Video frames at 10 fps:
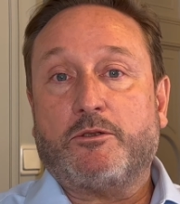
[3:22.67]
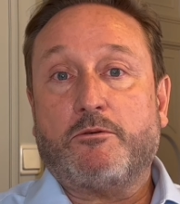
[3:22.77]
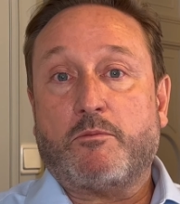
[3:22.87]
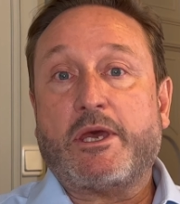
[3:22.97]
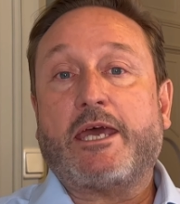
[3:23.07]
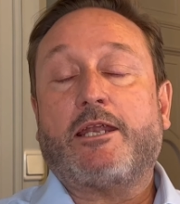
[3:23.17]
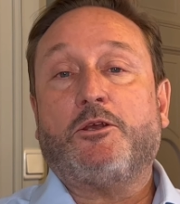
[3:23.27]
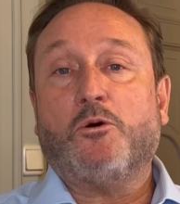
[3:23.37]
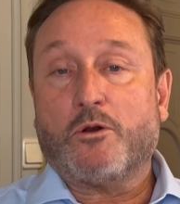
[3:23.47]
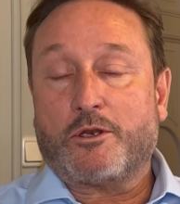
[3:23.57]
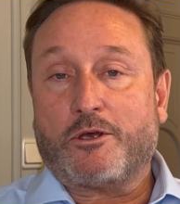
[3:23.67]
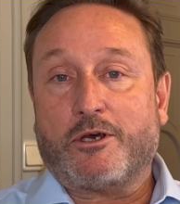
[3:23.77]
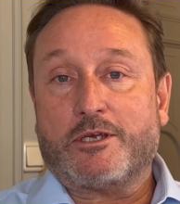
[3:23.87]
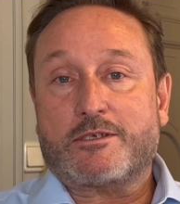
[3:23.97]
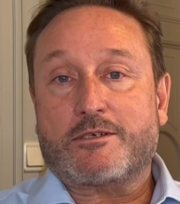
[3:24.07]
who are badly
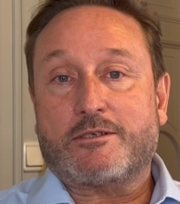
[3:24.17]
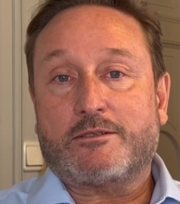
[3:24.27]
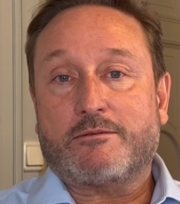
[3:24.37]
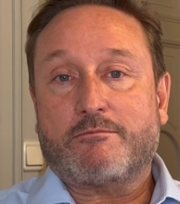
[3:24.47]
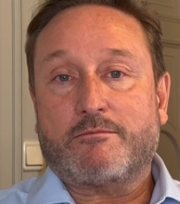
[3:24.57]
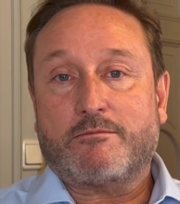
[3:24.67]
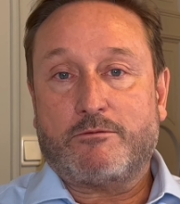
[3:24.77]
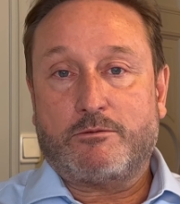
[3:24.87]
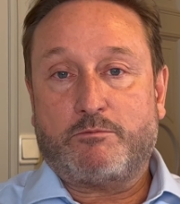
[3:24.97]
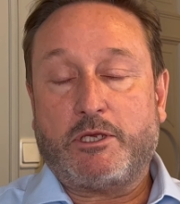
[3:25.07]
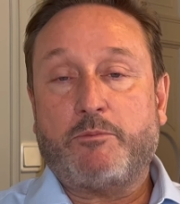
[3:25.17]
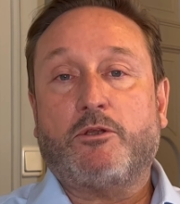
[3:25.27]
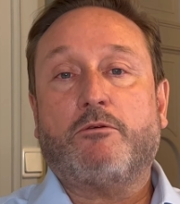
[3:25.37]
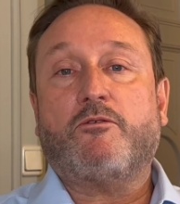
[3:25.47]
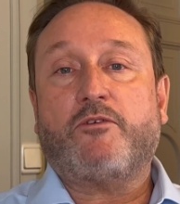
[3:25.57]
organised. People
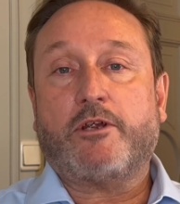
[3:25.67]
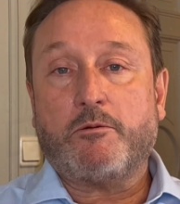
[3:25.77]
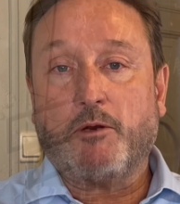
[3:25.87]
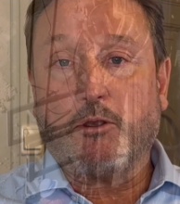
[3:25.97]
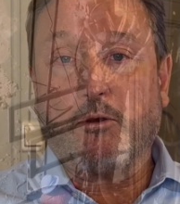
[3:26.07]
who are very well